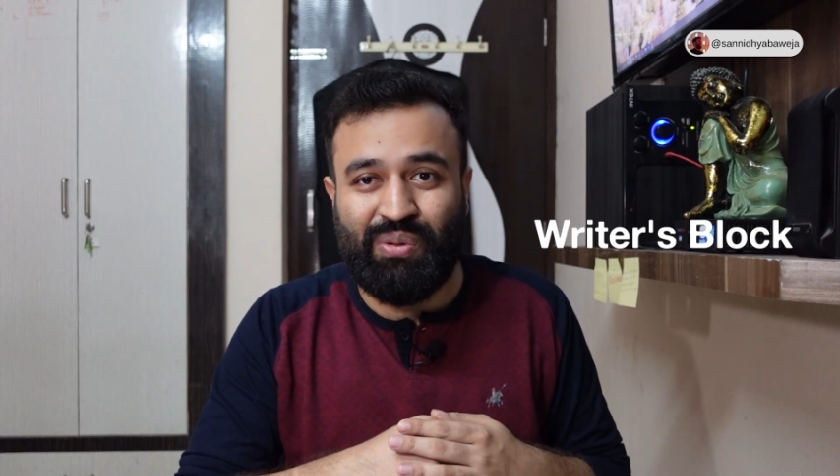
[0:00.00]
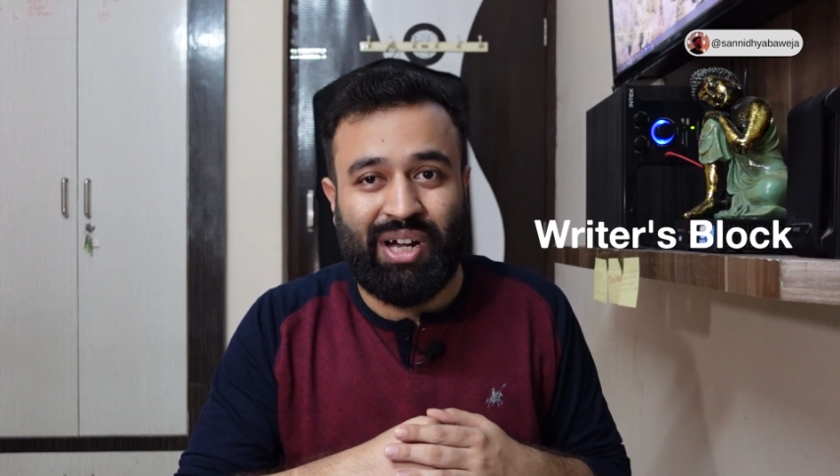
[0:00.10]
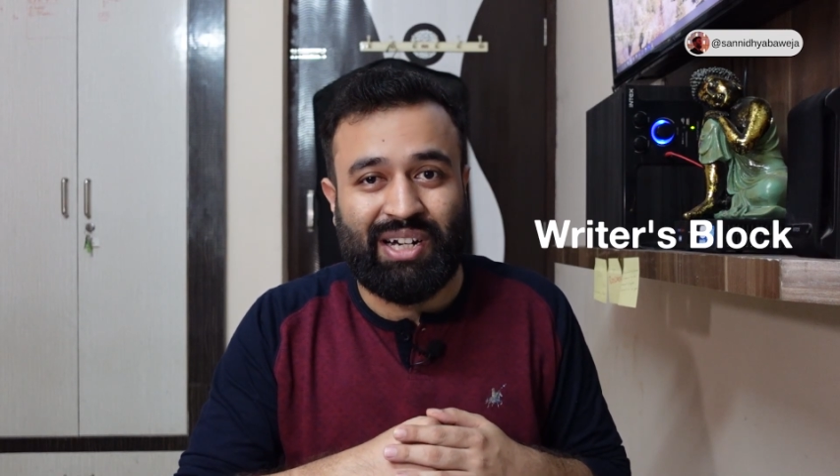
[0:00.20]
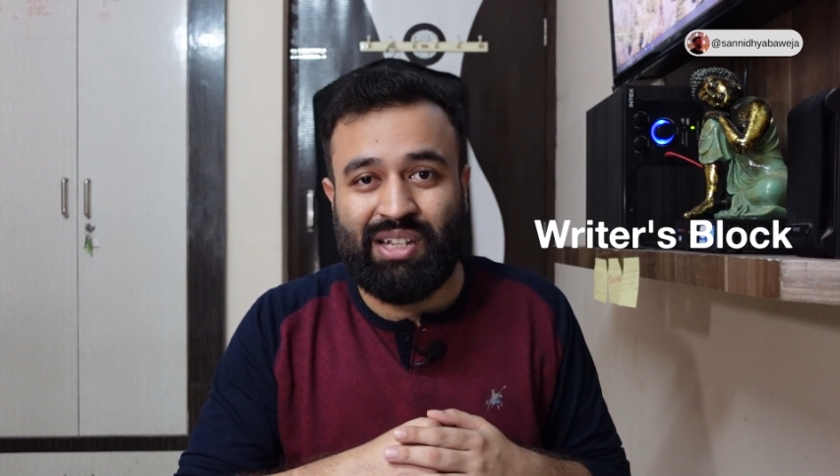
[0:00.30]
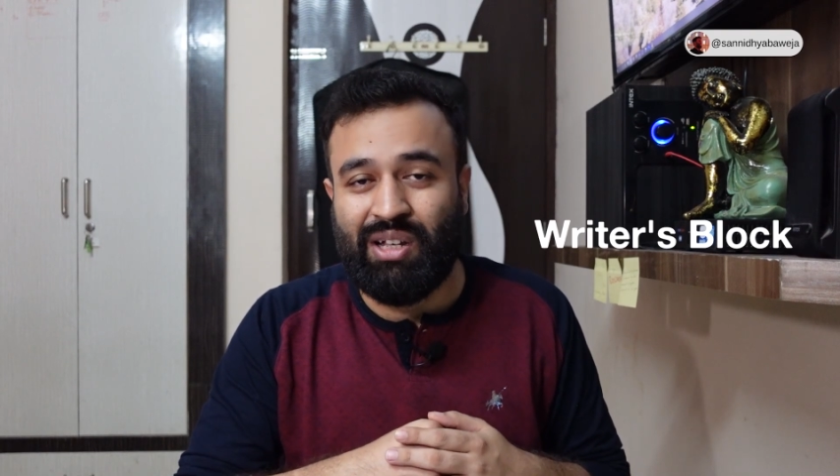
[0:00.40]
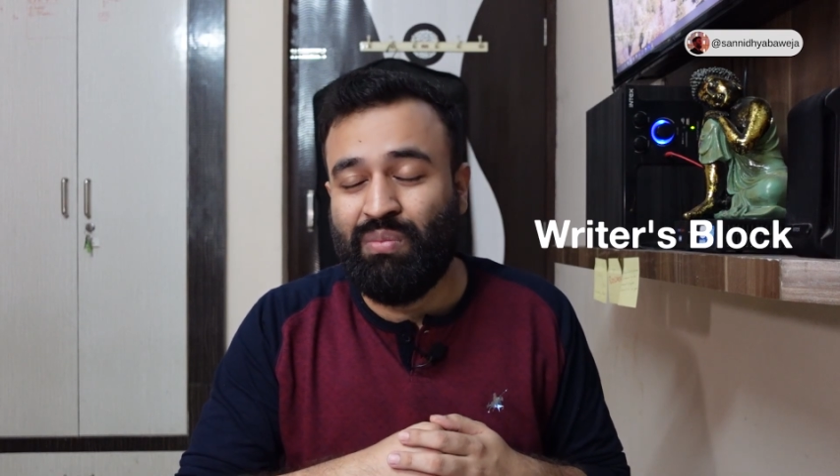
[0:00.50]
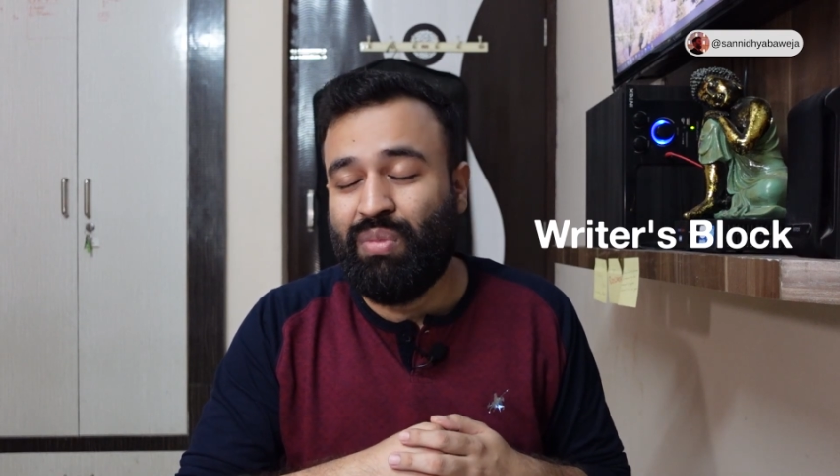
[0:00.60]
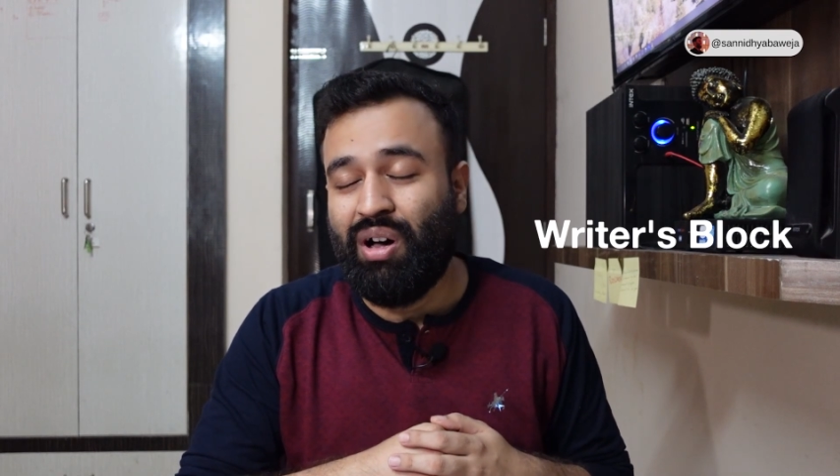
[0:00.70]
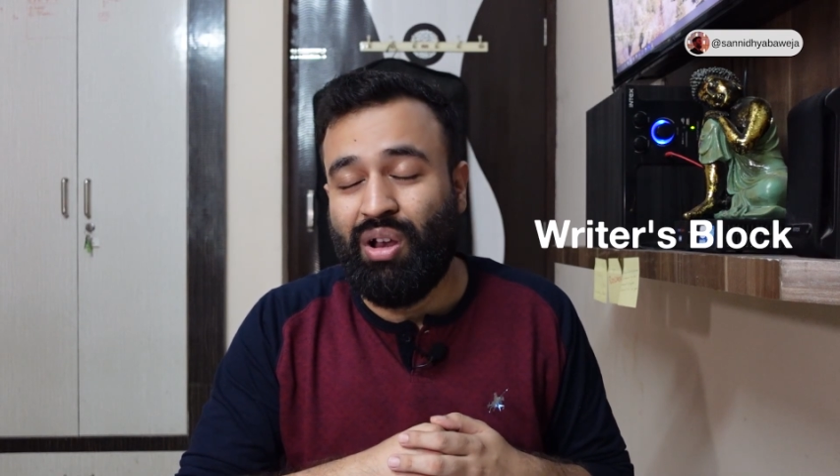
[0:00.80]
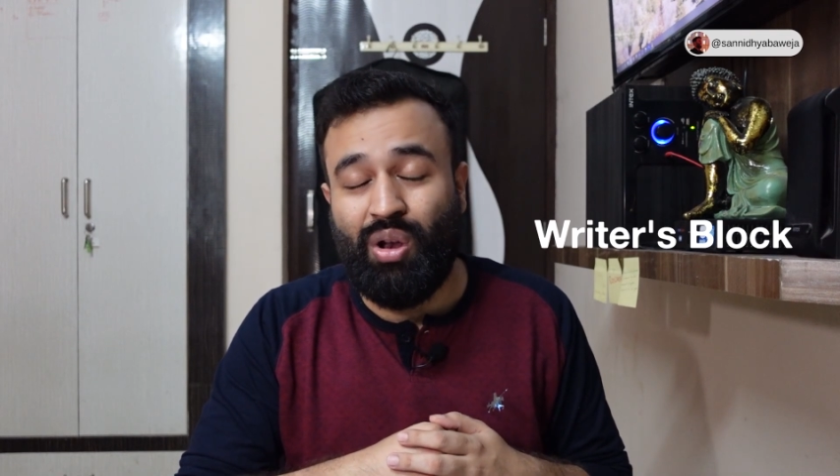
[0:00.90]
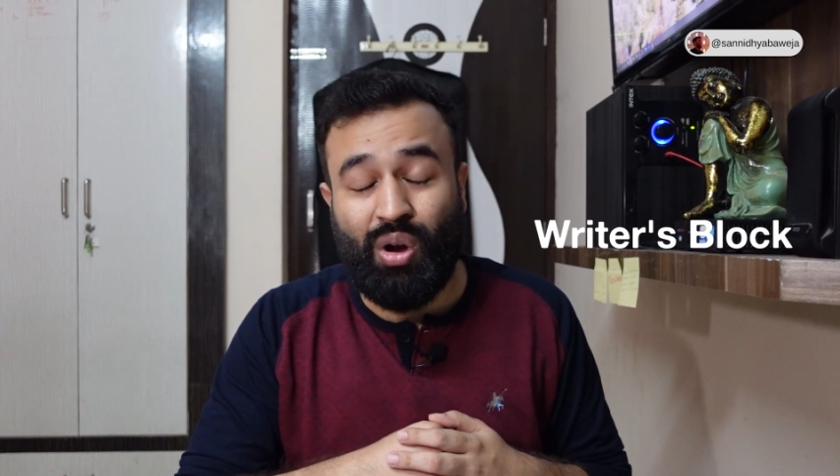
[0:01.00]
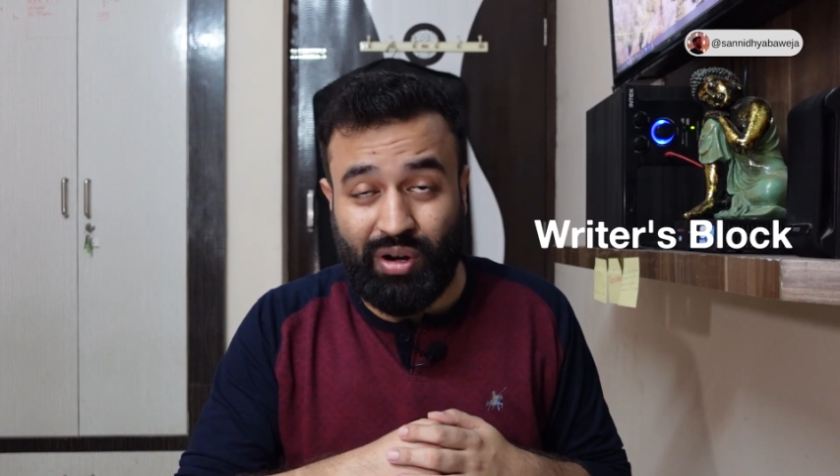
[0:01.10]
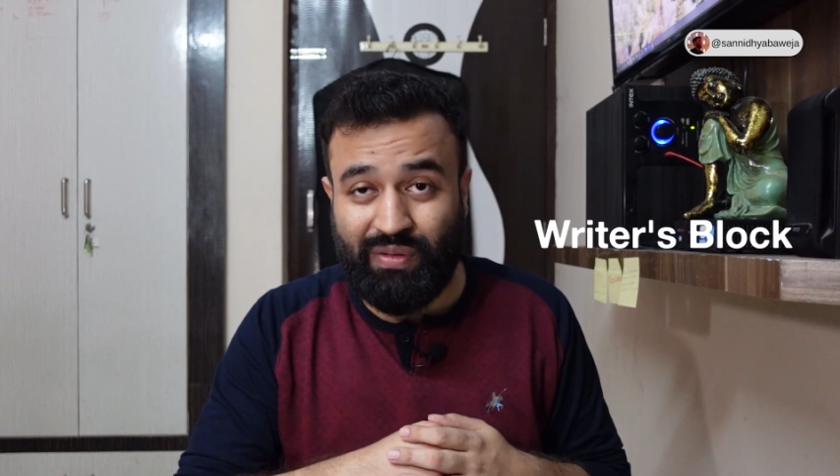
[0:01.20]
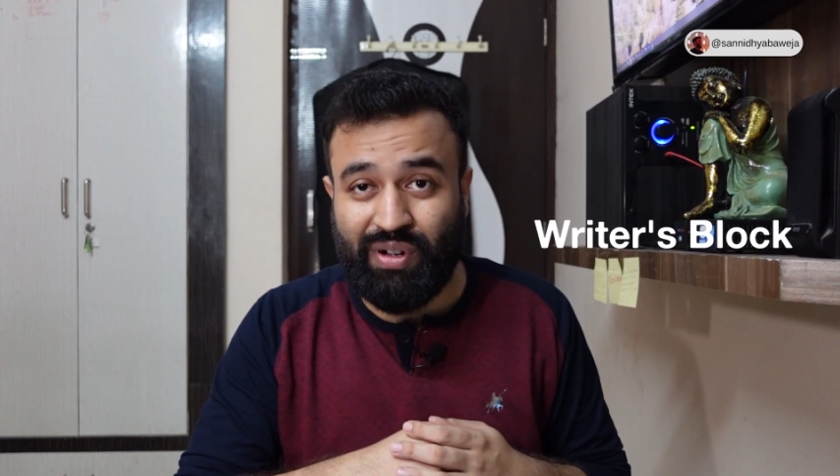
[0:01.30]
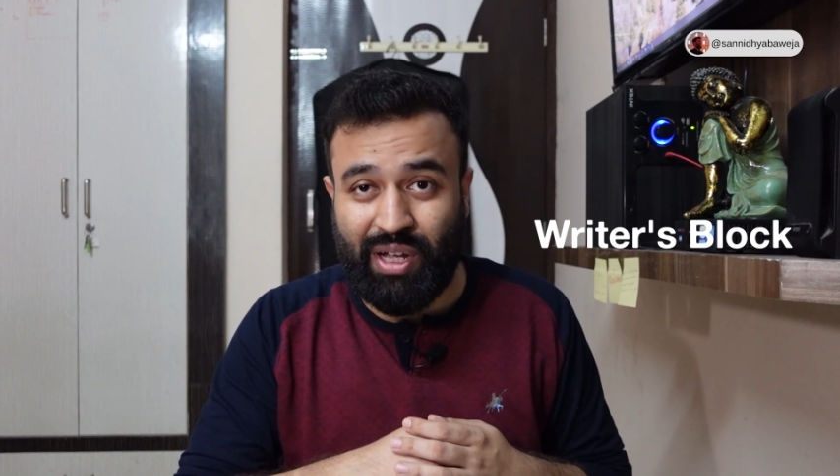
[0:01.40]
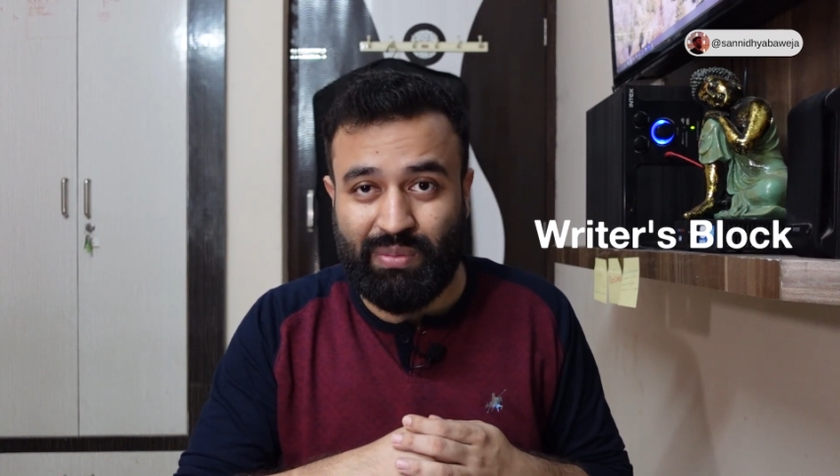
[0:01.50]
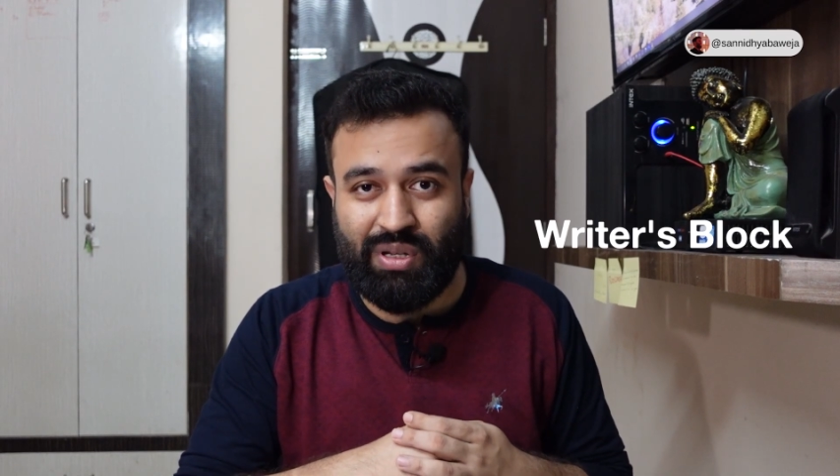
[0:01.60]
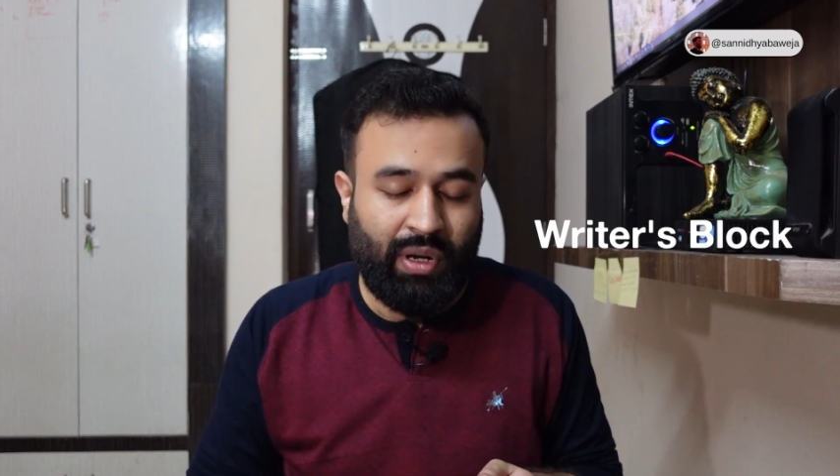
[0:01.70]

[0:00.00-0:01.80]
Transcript: that slump a lot of times.